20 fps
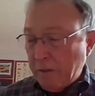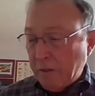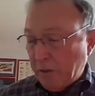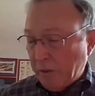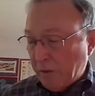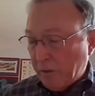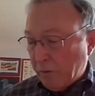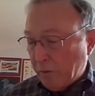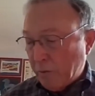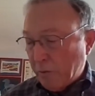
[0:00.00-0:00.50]

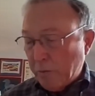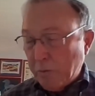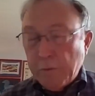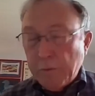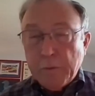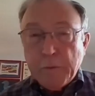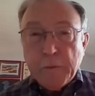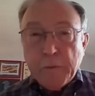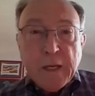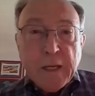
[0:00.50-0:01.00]

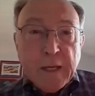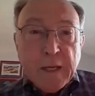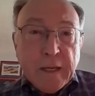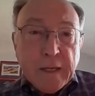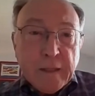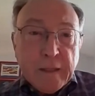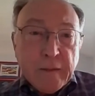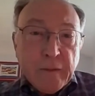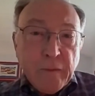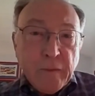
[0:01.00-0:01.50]
to
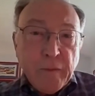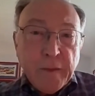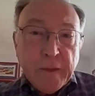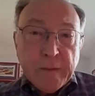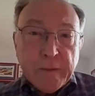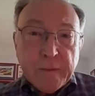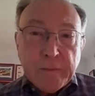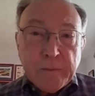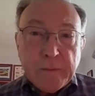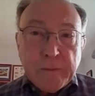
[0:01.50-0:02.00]
uh,
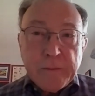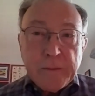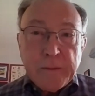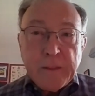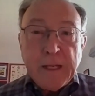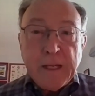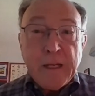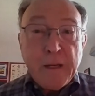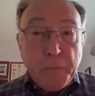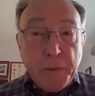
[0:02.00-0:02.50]
the
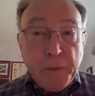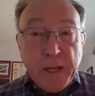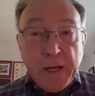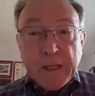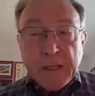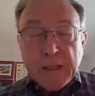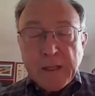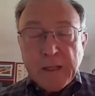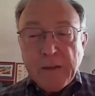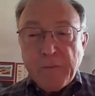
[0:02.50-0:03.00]

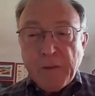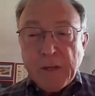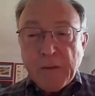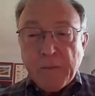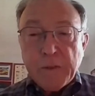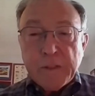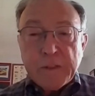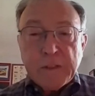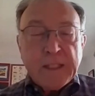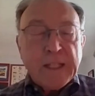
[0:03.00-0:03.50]
independent living
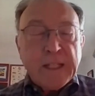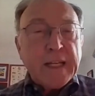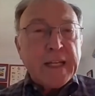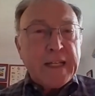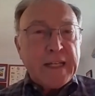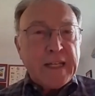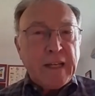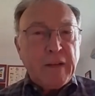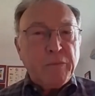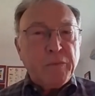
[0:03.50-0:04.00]

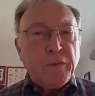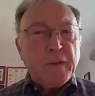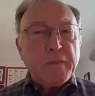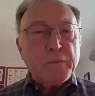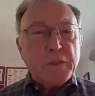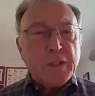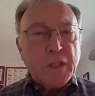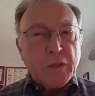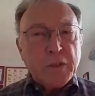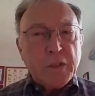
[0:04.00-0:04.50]
facility,
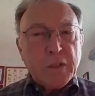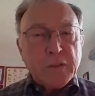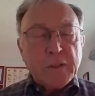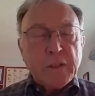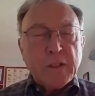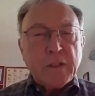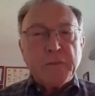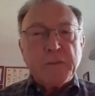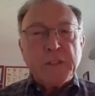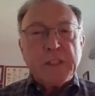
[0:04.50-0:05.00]
from social
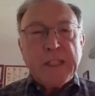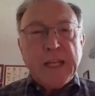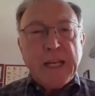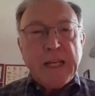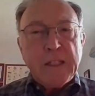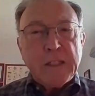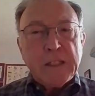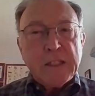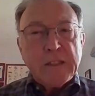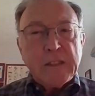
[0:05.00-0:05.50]
service
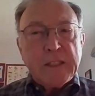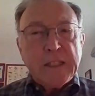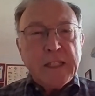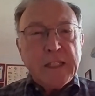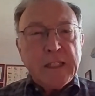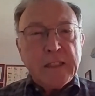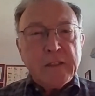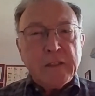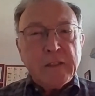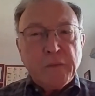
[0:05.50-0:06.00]

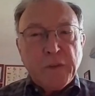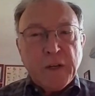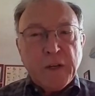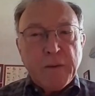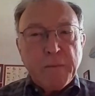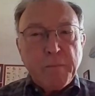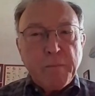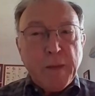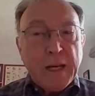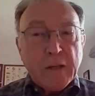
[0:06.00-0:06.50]
agencies,
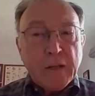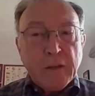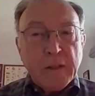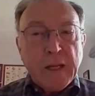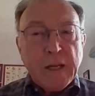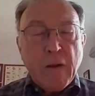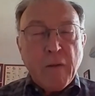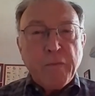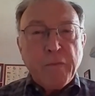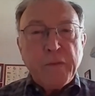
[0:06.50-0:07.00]
from mental
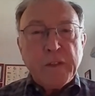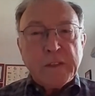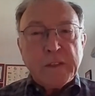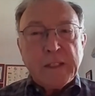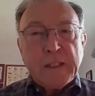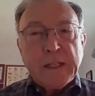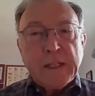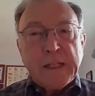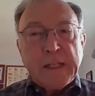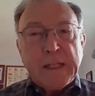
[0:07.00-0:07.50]
health
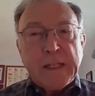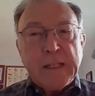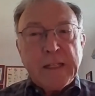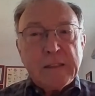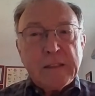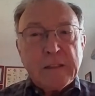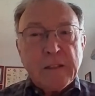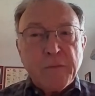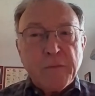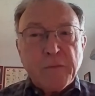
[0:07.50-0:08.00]

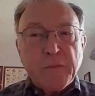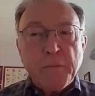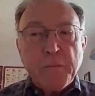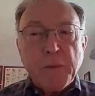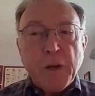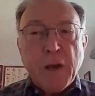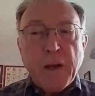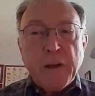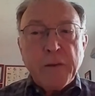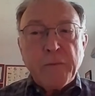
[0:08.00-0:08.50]
facilities, and
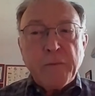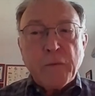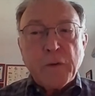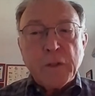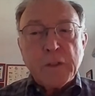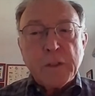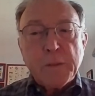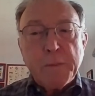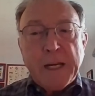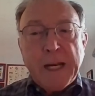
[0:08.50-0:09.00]
from law
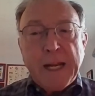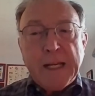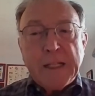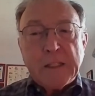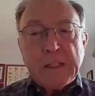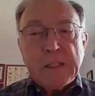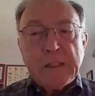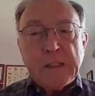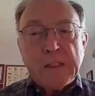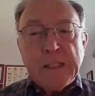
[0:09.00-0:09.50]
enforcement
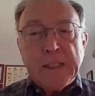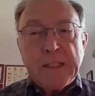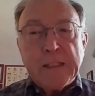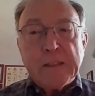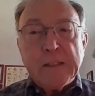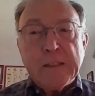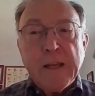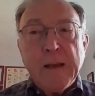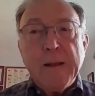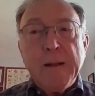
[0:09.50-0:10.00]
agencies.
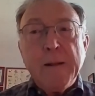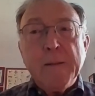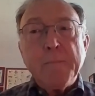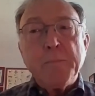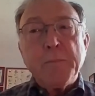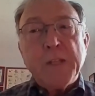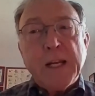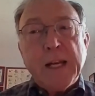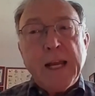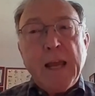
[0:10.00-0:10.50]

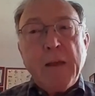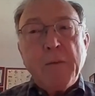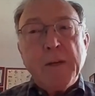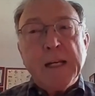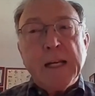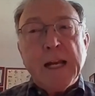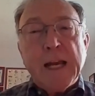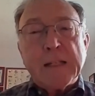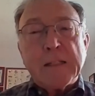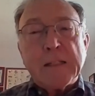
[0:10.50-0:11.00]
Today,
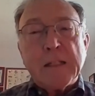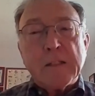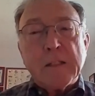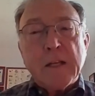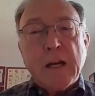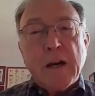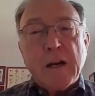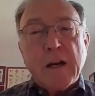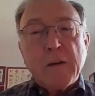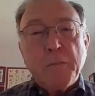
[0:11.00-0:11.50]
we'd like to
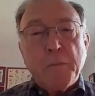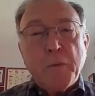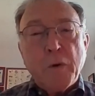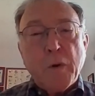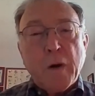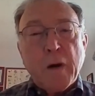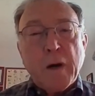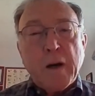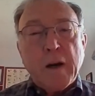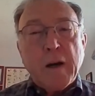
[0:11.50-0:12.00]
talk
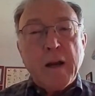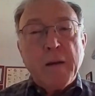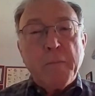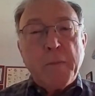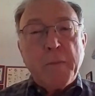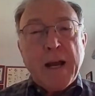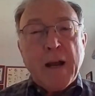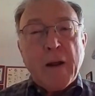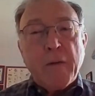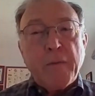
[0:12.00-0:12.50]
more
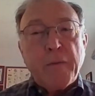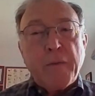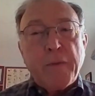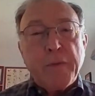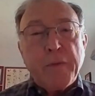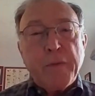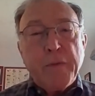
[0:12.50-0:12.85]
about